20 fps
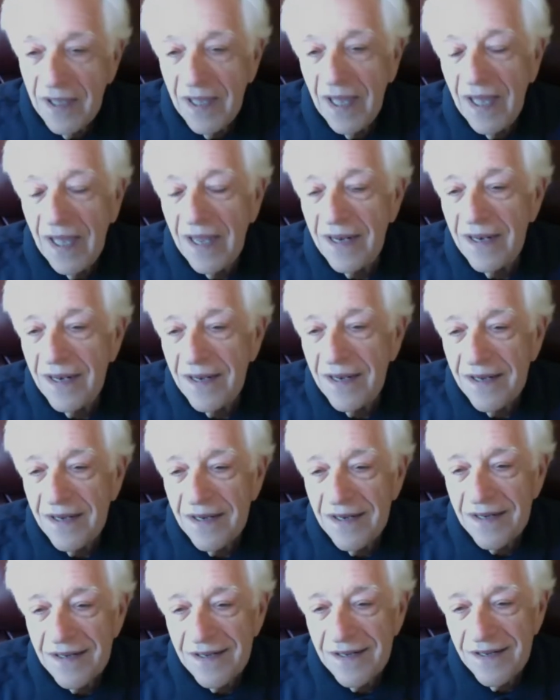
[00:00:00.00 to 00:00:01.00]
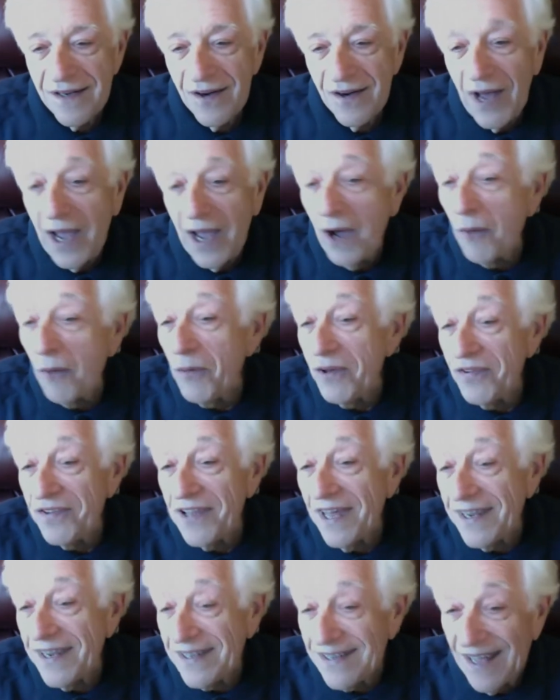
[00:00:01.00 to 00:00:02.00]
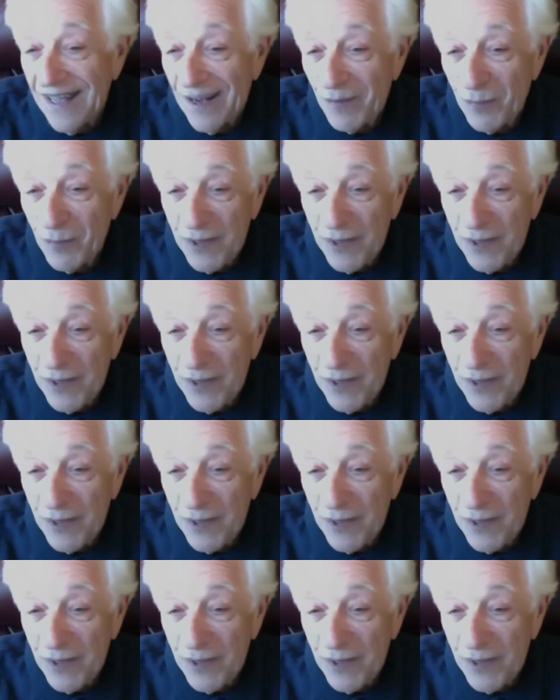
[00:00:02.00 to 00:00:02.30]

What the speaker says: And, you know, I always like that